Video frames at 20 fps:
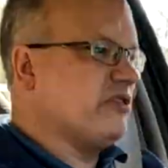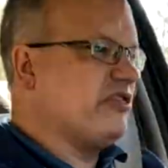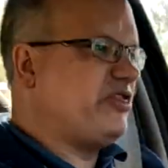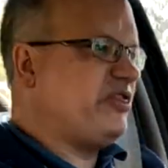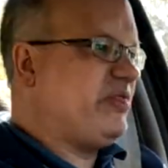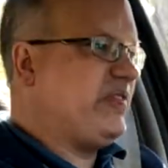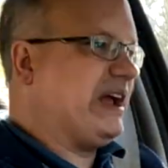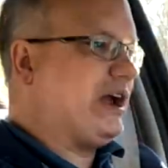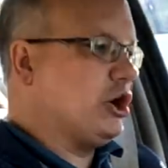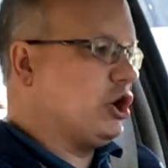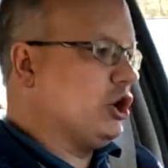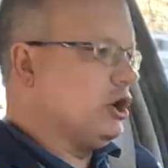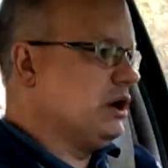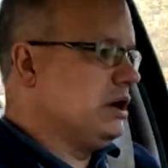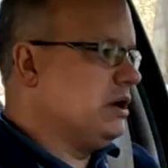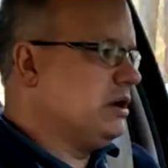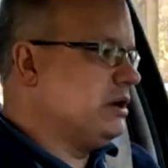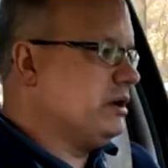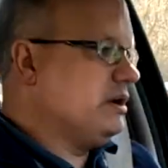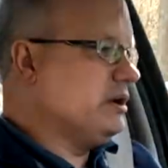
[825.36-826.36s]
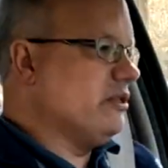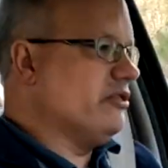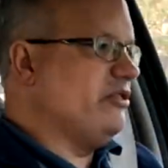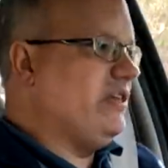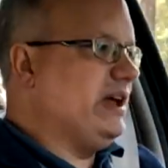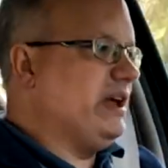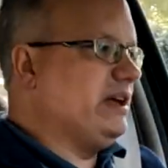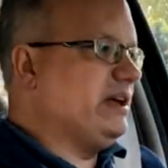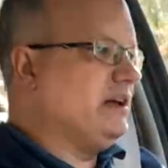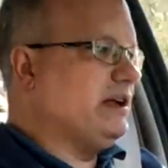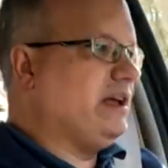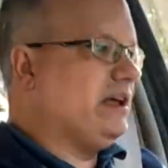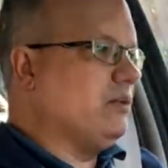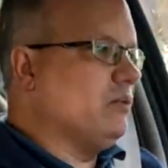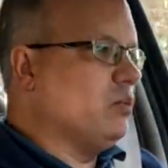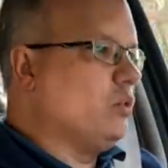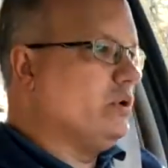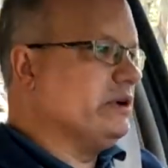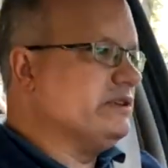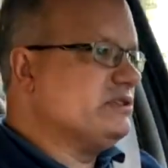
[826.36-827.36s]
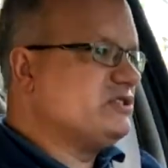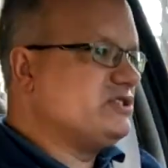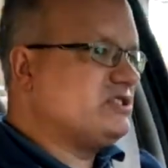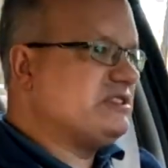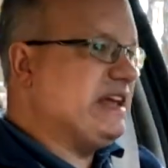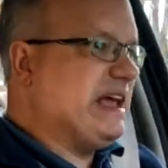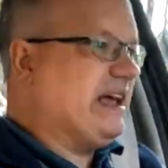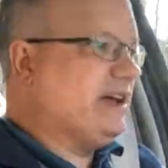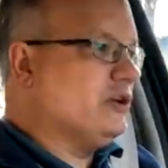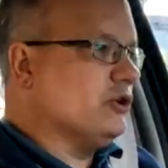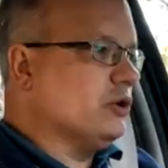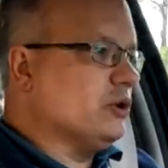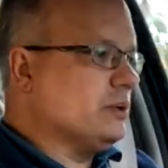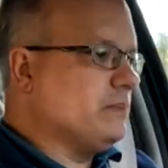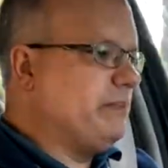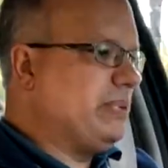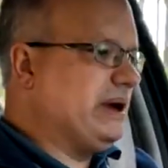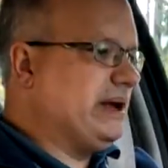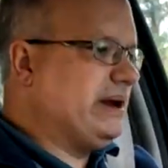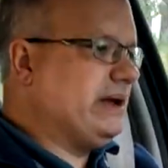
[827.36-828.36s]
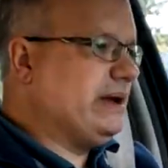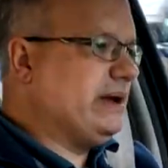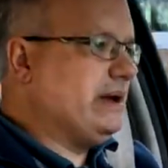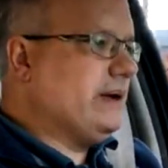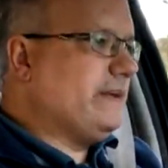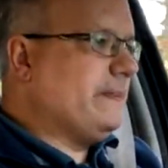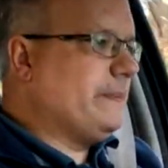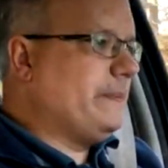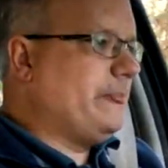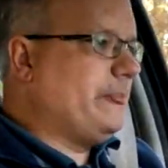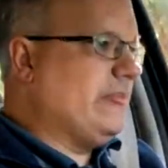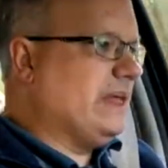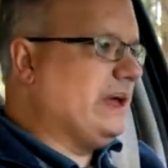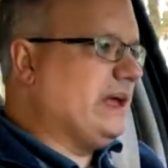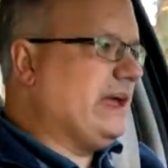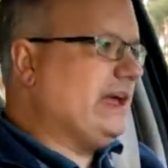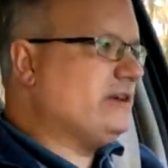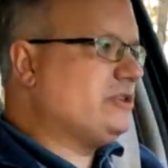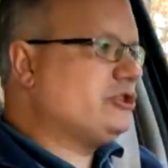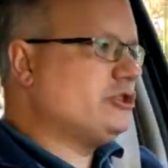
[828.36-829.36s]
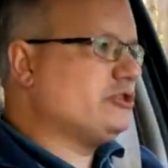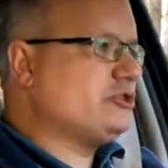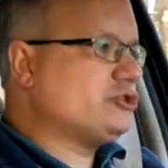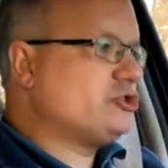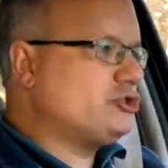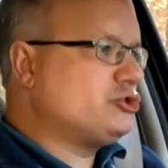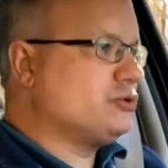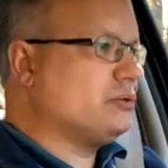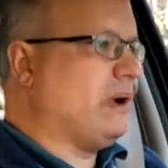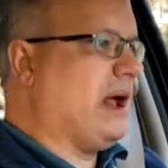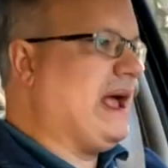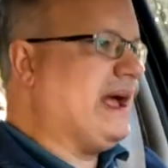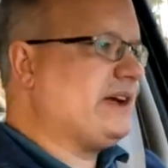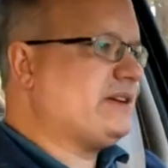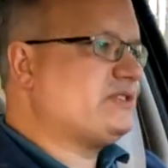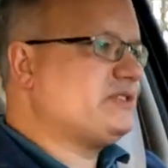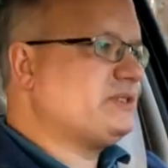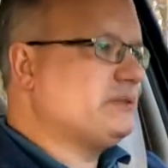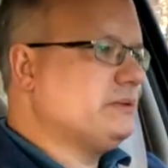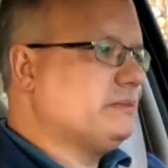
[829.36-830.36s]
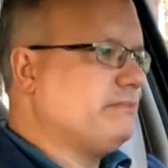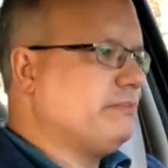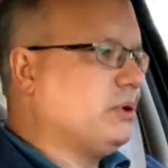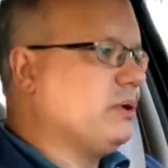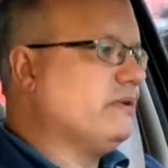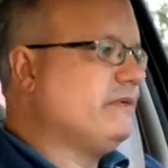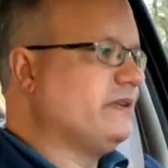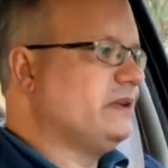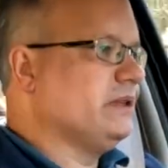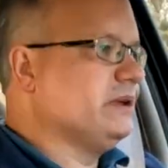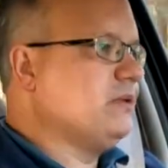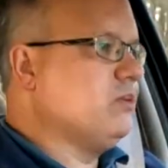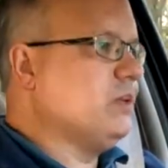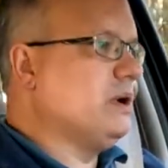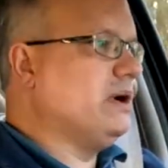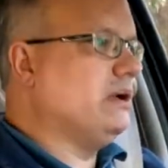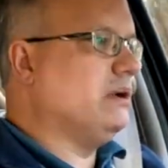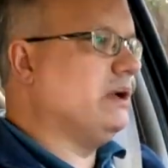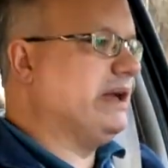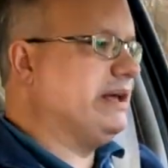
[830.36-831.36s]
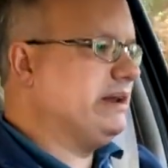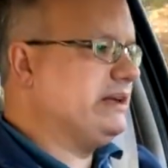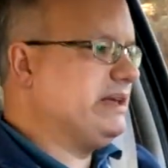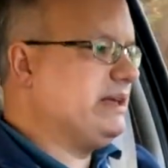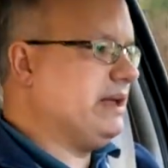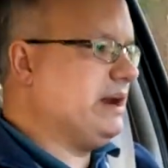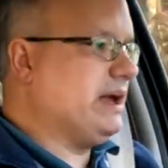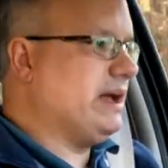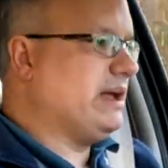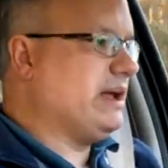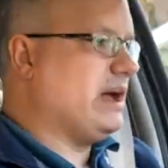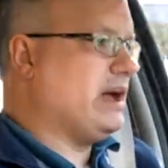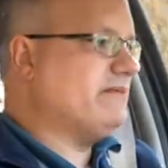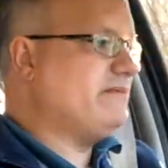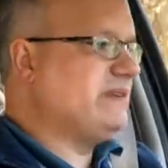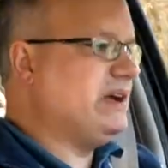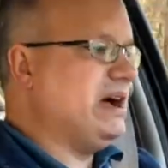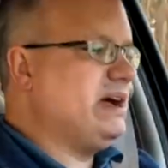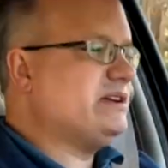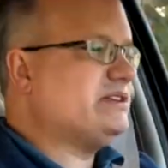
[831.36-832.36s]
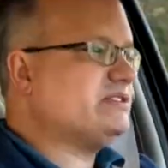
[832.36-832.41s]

thicker than it would standard, but it just tracks perfectly well. And again, I, I've got